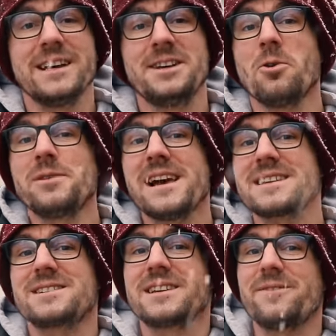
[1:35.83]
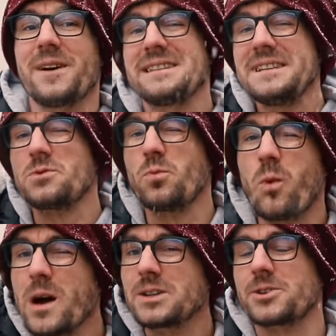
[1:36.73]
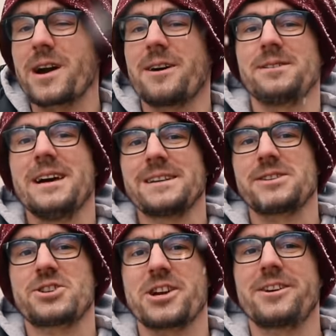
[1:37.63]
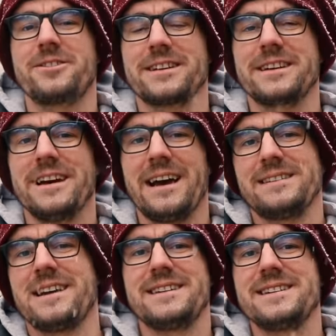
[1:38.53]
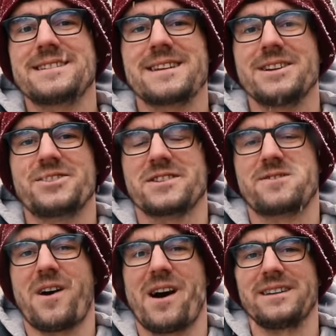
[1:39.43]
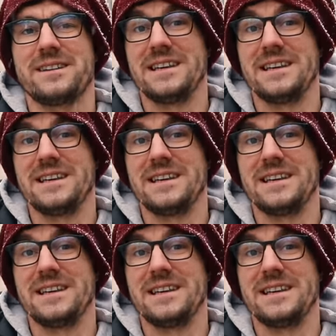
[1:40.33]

he only has to give at least 1 crown to charity, and then he's just fine.